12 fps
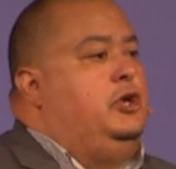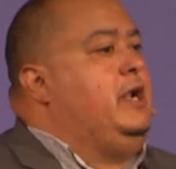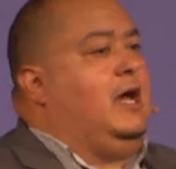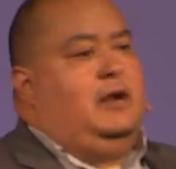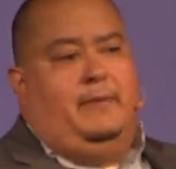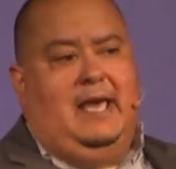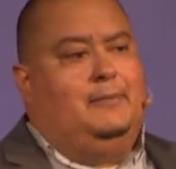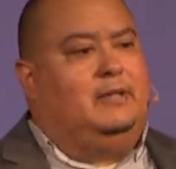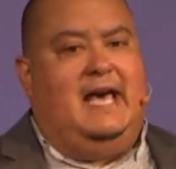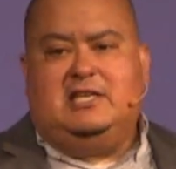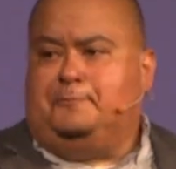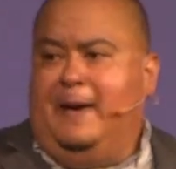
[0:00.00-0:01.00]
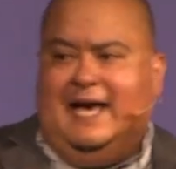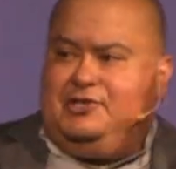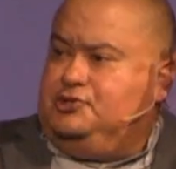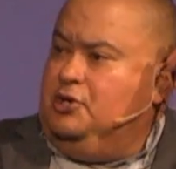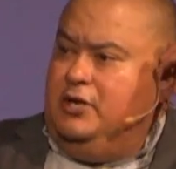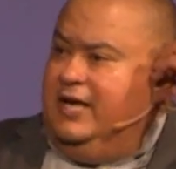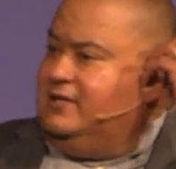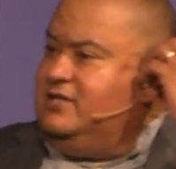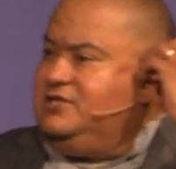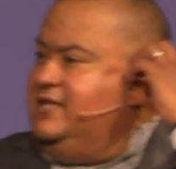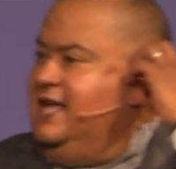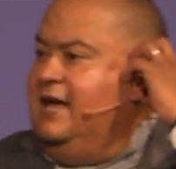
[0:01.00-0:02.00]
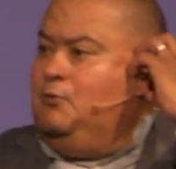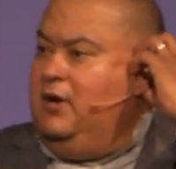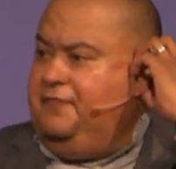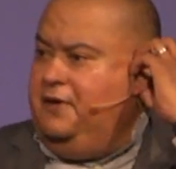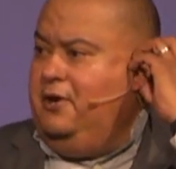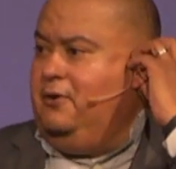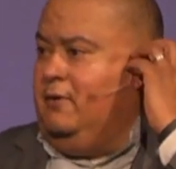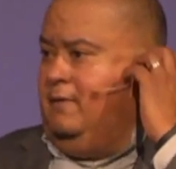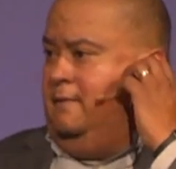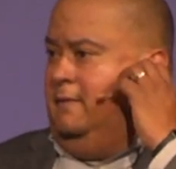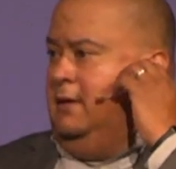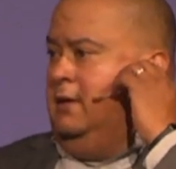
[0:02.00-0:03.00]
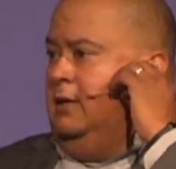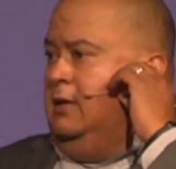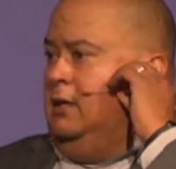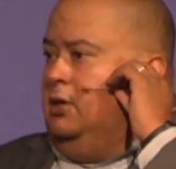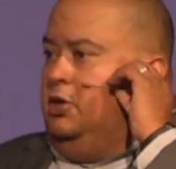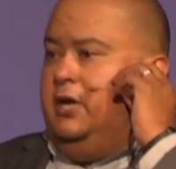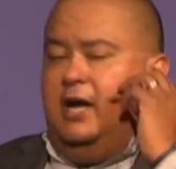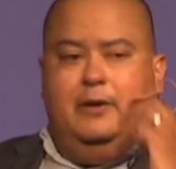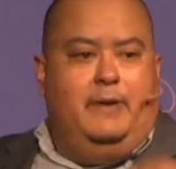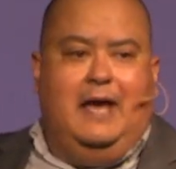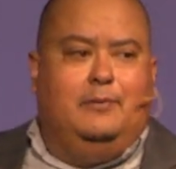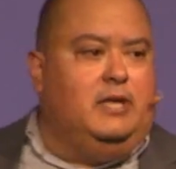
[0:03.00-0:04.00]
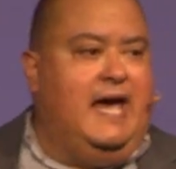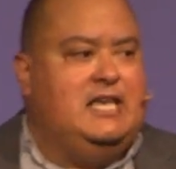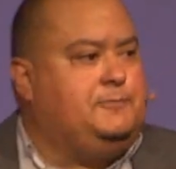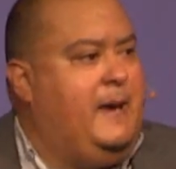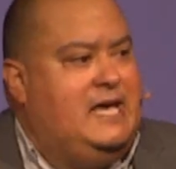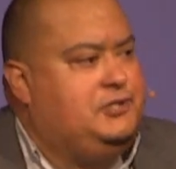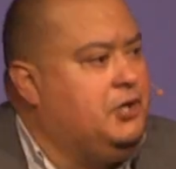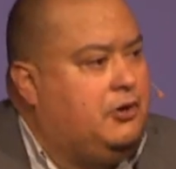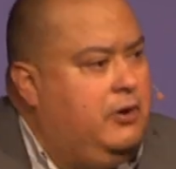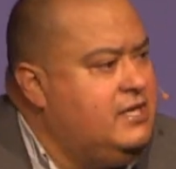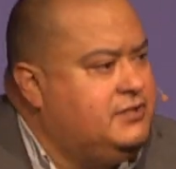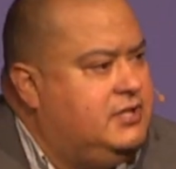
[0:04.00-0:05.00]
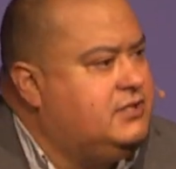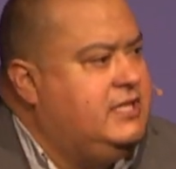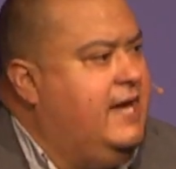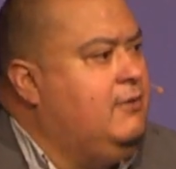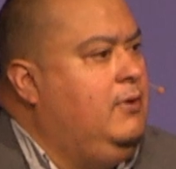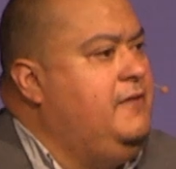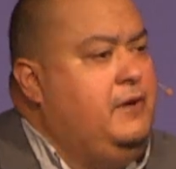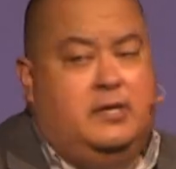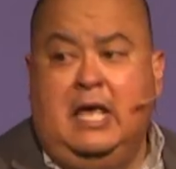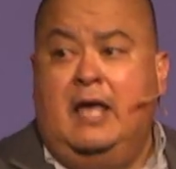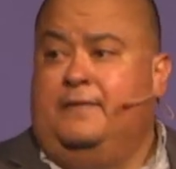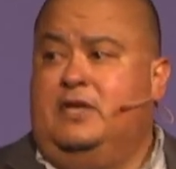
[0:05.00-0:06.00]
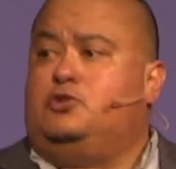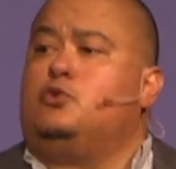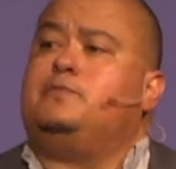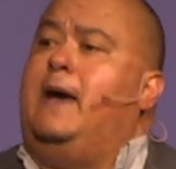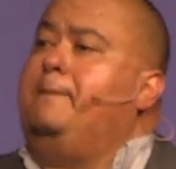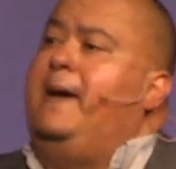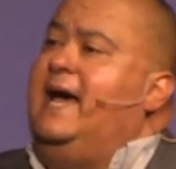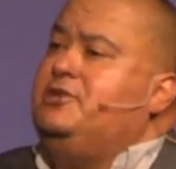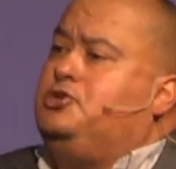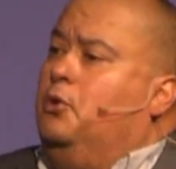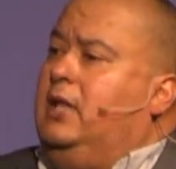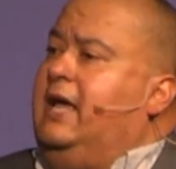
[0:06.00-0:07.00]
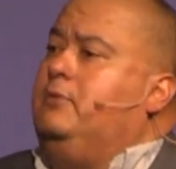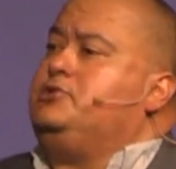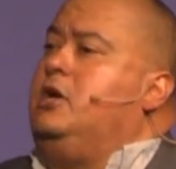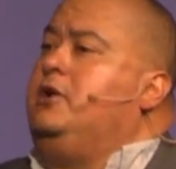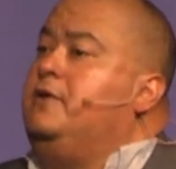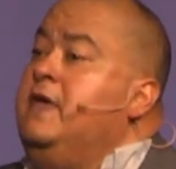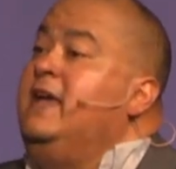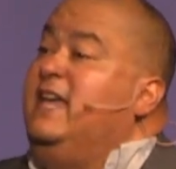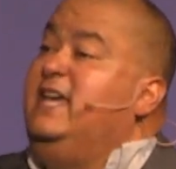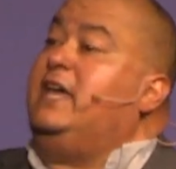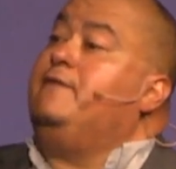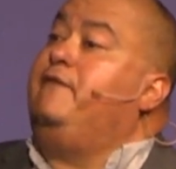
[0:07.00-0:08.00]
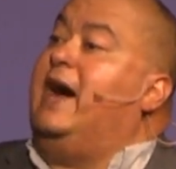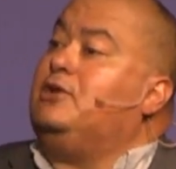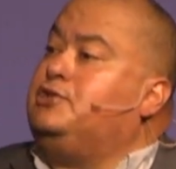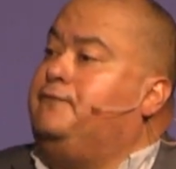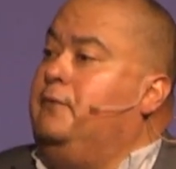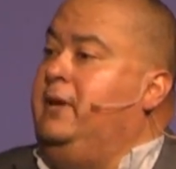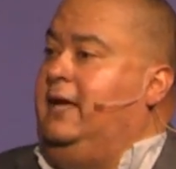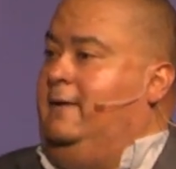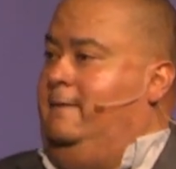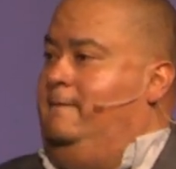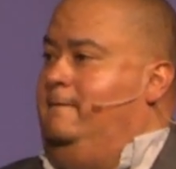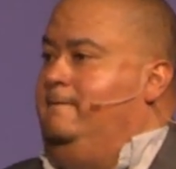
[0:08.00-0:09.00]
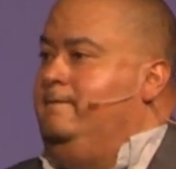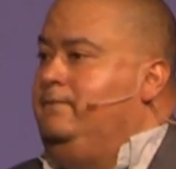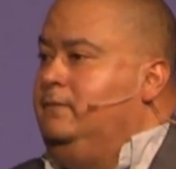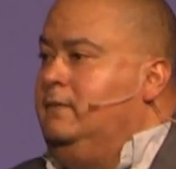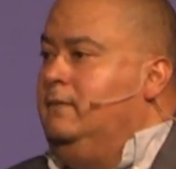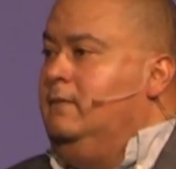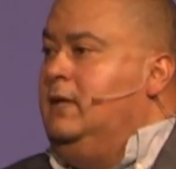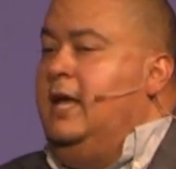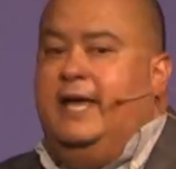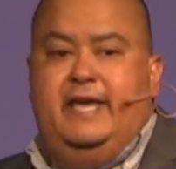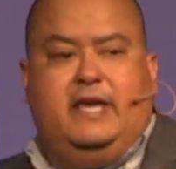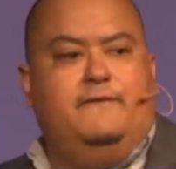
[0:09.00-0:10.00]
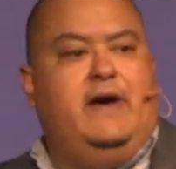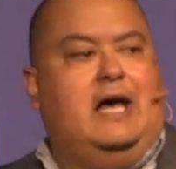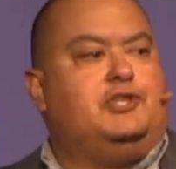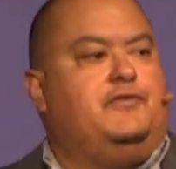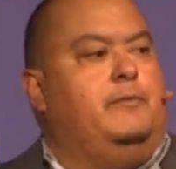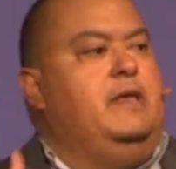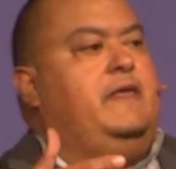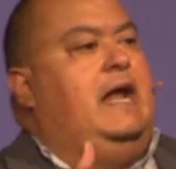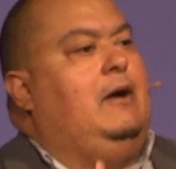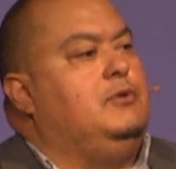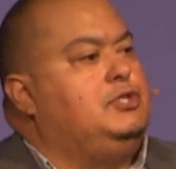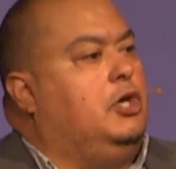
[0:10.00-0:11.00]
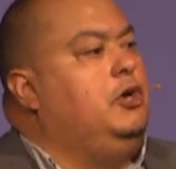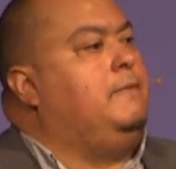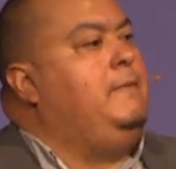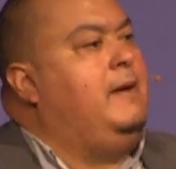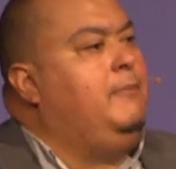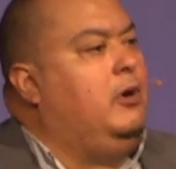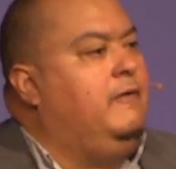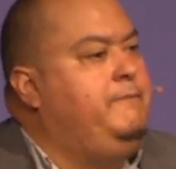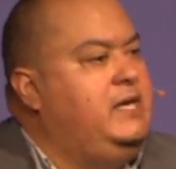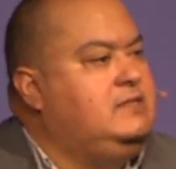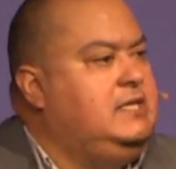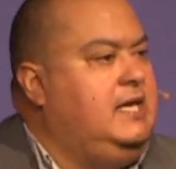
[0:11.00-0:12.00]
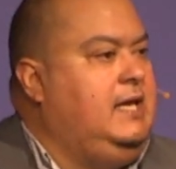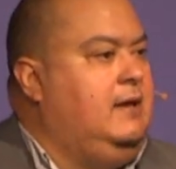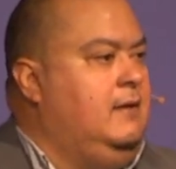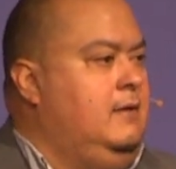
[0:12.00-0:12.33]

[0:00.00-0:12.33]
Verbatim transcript: not going to be able to ask Pastor Nick to stand with you. You're not going to be able to ask Pastor Chris to stand with you. This was my pastor while I was on earth. He can vouch for me. He can vouch for me that I was a good member of BT